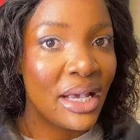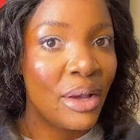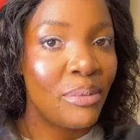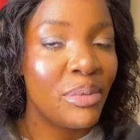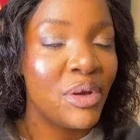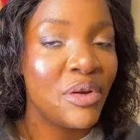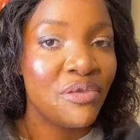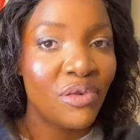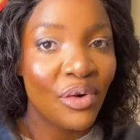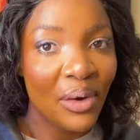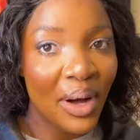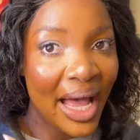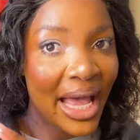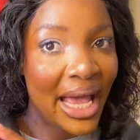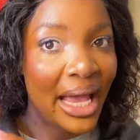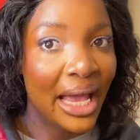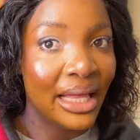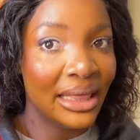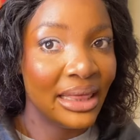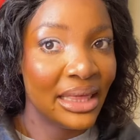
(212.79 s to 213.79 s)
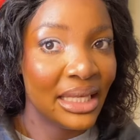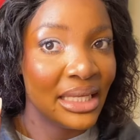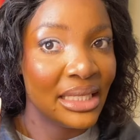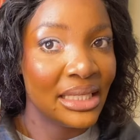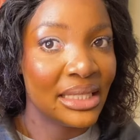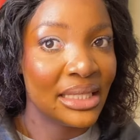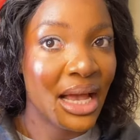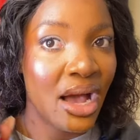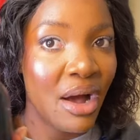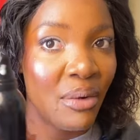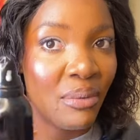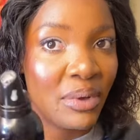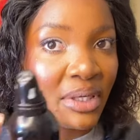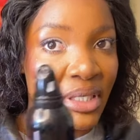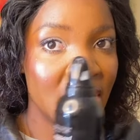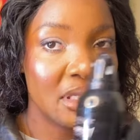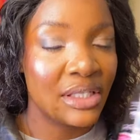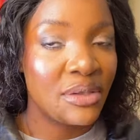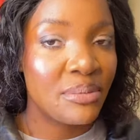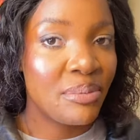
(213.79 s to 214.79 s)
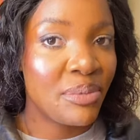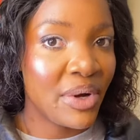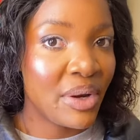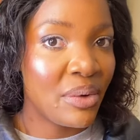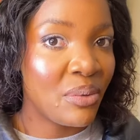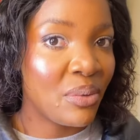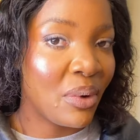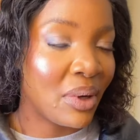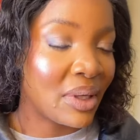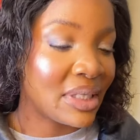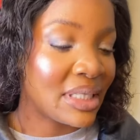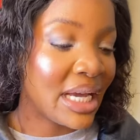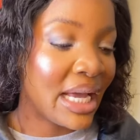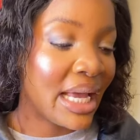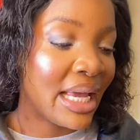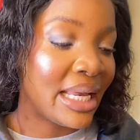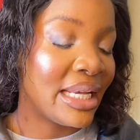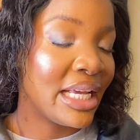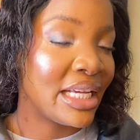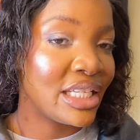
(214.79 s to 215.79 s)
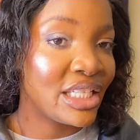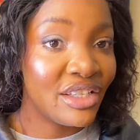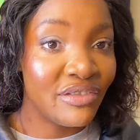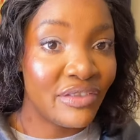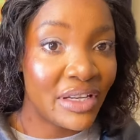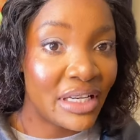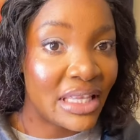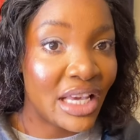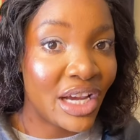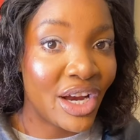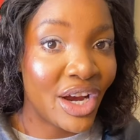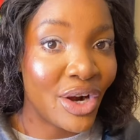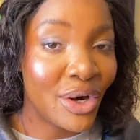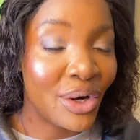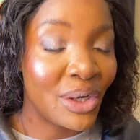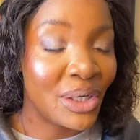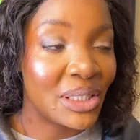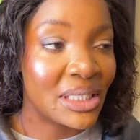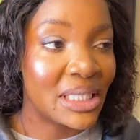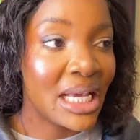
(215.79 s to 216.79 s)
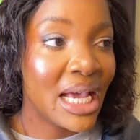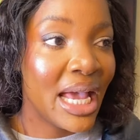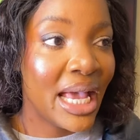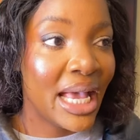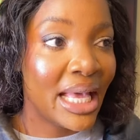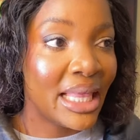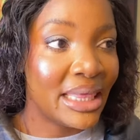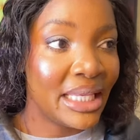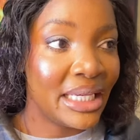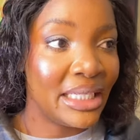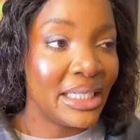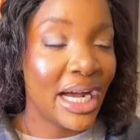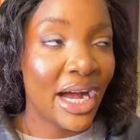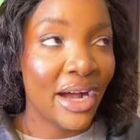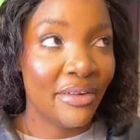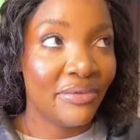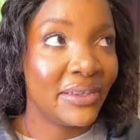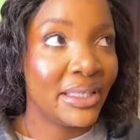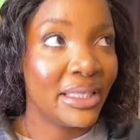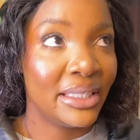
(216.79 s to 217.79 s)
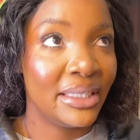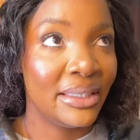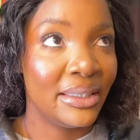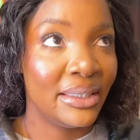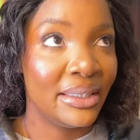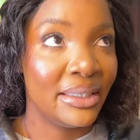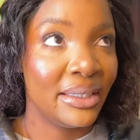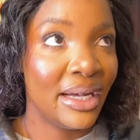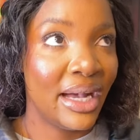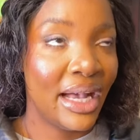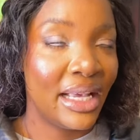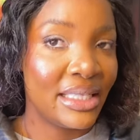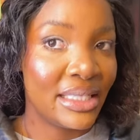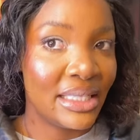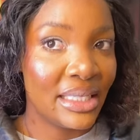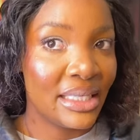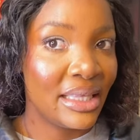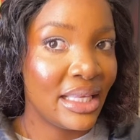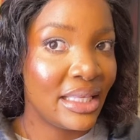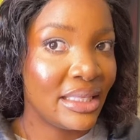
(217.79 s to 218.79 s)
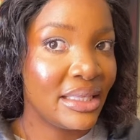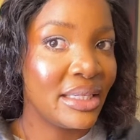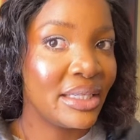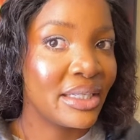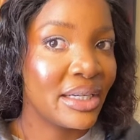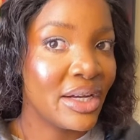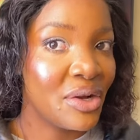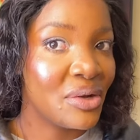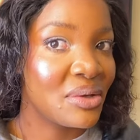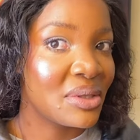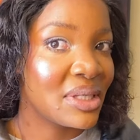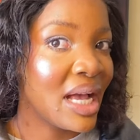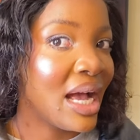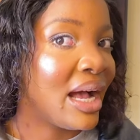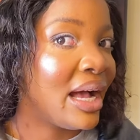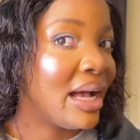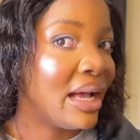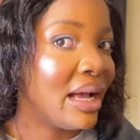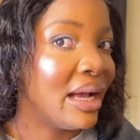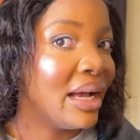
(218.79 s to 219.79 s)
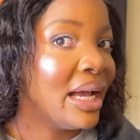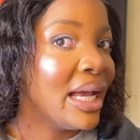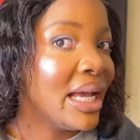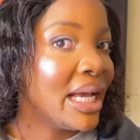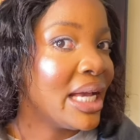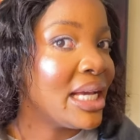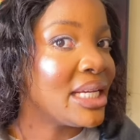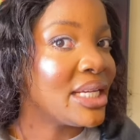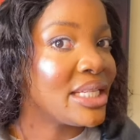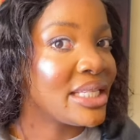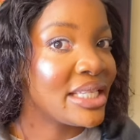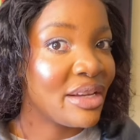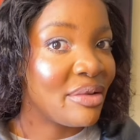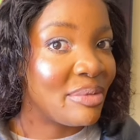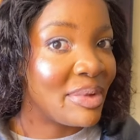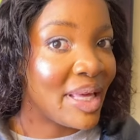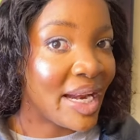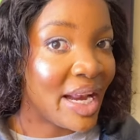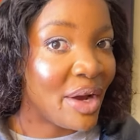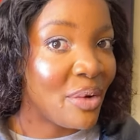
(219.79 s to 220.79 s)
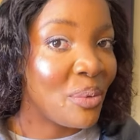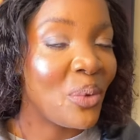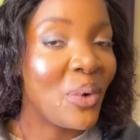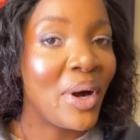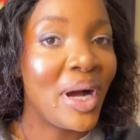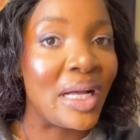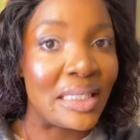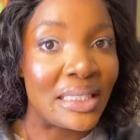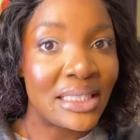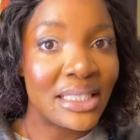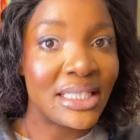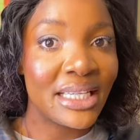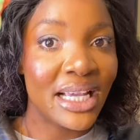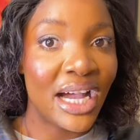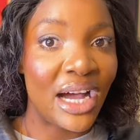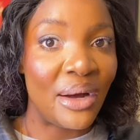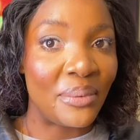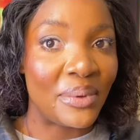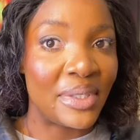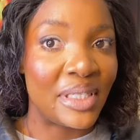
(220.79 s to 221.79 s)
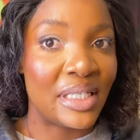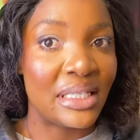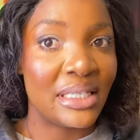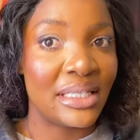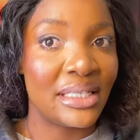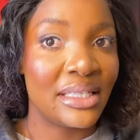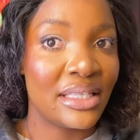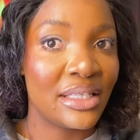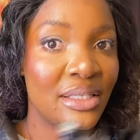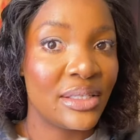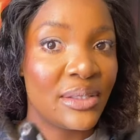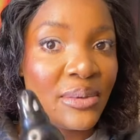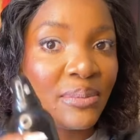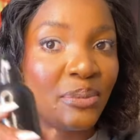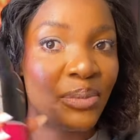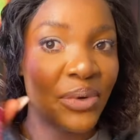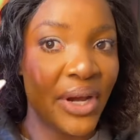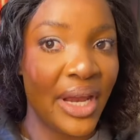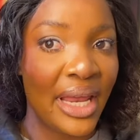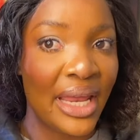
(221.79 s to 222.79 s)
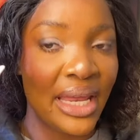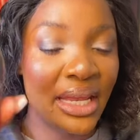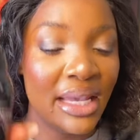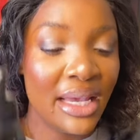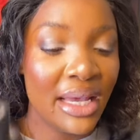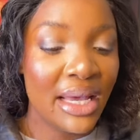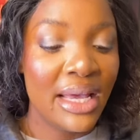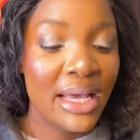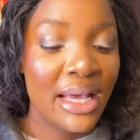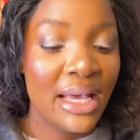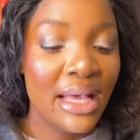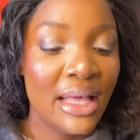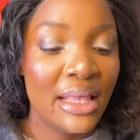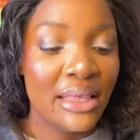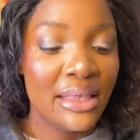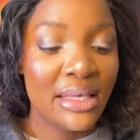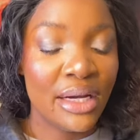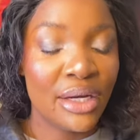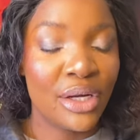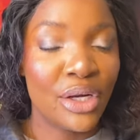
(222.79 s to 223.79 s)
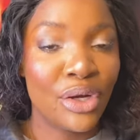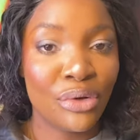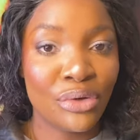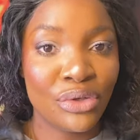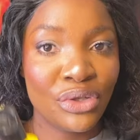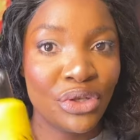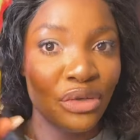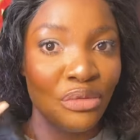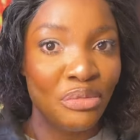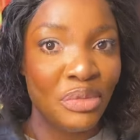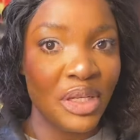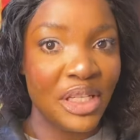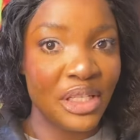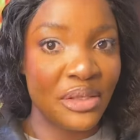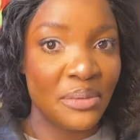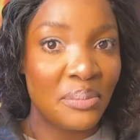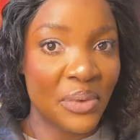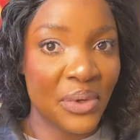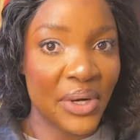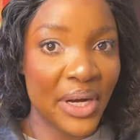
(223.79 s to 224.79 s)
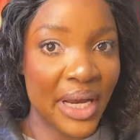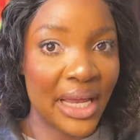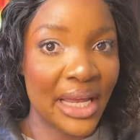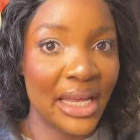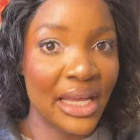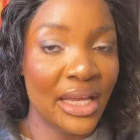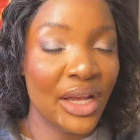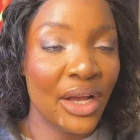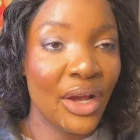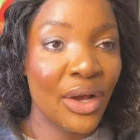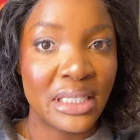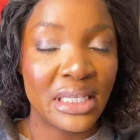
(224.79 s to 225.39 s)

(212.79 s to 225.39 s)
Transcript: Before I had this, I would just spray water and activate the curls, and then after I see that the curls are in the shape that I want, I would just spray the go-to-be spray.